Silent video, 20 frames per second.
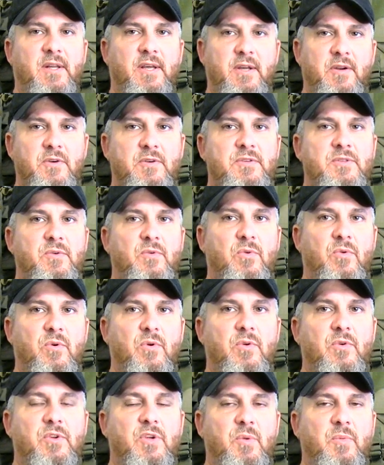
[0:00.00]
liters
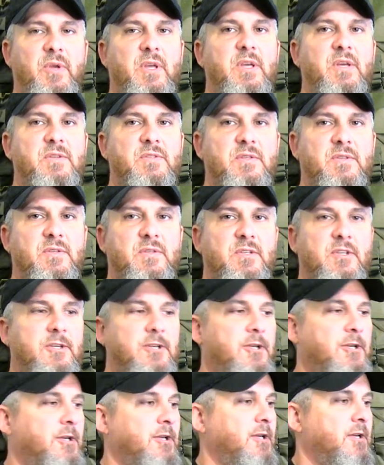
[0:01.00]
or cubic inches,
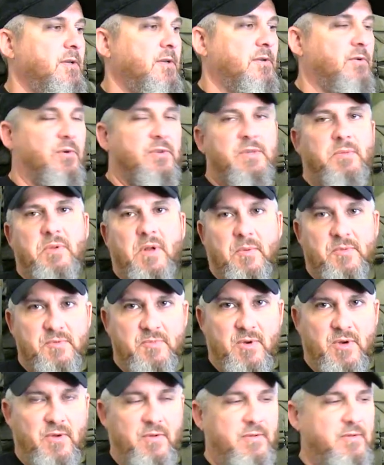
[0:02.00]
or sometimes
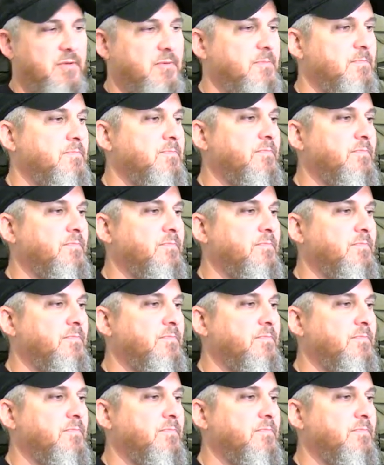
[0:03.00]
both.